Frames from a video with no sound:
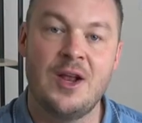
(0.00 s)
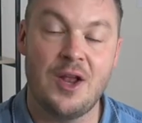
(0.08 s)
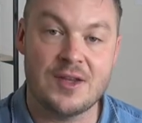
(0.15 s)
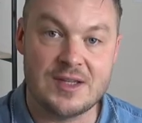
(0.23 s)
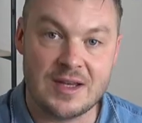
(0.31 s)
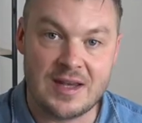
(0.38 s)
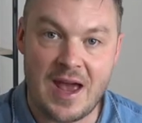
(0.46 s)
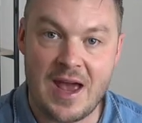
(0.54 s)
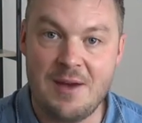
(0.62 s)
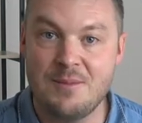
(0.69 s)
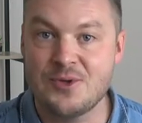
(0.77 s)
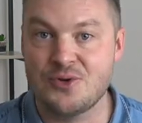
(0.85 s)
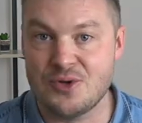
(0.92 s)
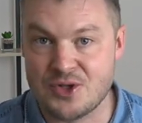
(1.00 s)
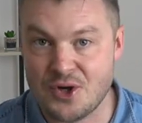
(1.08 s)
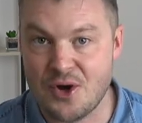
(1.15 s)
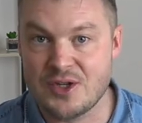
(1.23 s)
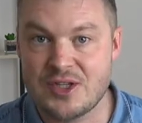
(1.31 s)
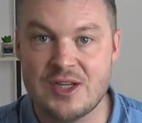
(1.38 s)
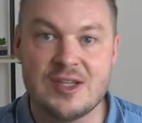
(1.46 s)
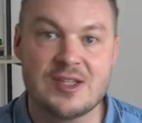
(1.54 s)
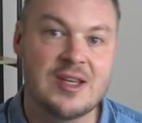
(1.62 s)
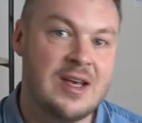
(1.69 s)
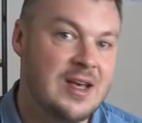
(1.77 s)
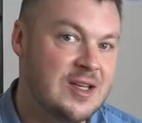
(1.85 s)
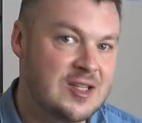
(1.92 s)
Lots of games,
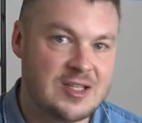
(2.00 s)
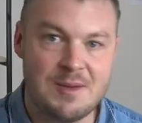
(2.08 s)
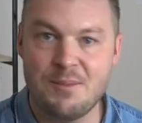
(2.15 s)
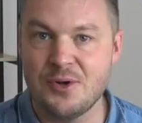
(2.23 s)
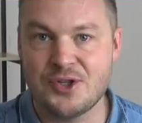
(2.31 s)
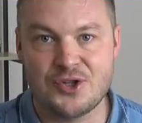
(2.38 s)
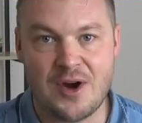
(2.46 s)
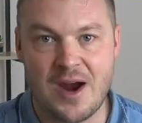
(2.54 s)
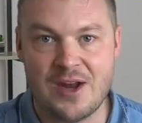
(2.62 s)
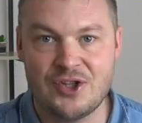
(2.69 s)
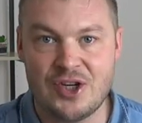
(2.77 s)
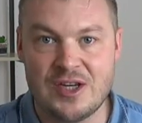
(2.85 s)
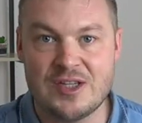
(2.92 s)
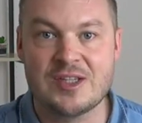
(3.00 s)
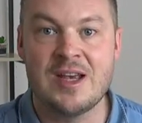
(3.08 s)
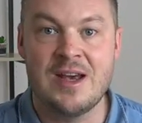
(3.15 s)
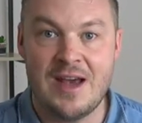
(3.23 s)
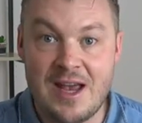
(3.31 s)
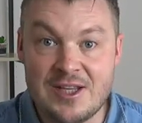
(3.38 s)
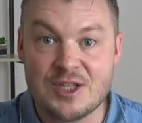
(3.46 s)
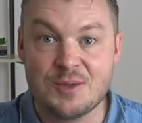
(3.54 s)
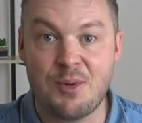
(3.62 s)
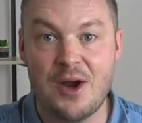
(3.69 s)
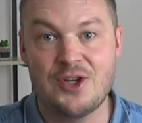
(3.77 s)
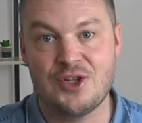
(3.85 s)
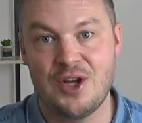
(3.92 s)
resources, simple strategies,
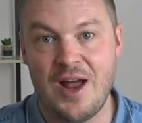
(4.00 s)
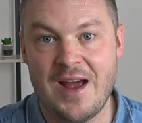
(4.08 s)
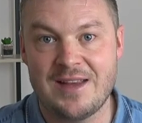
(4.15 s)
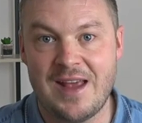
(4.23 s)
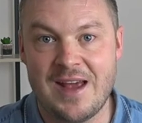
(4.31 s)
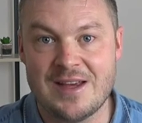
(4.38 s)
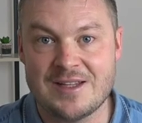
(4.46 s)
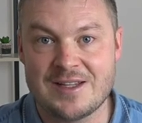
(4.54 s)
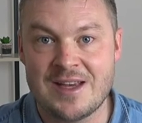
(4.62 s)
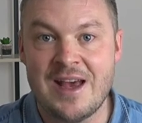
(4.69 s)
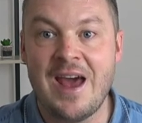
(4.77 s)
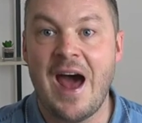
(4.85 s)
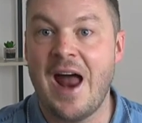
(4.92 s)
inspirational ideas,